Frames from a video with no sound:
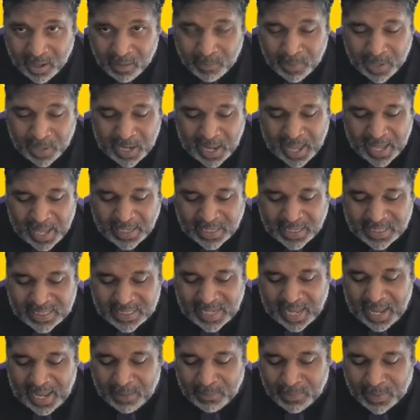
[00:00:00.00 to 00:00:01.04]
But at the
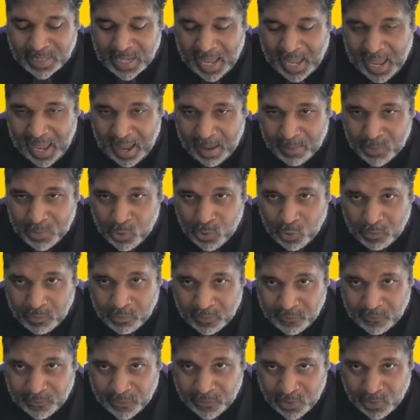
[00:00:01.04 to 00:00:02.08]
same time, you are
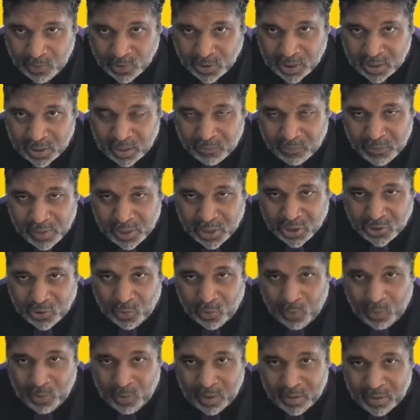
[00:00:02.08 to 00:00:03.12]
refusing to
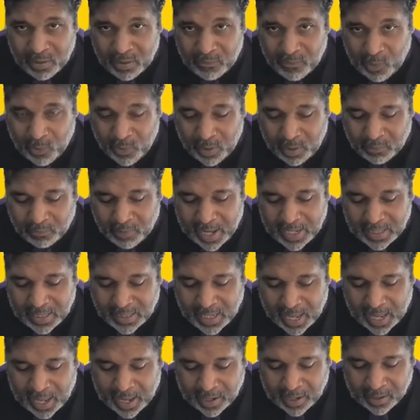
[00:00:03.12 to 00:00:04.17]
restore the Voting Rights
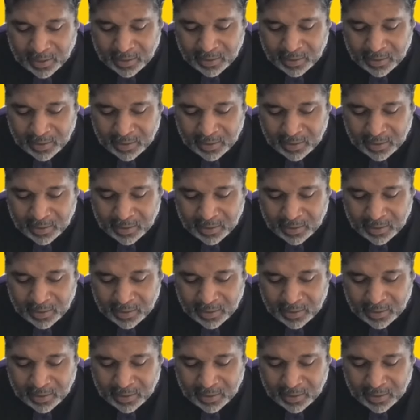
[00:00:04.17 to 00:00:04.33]
Act.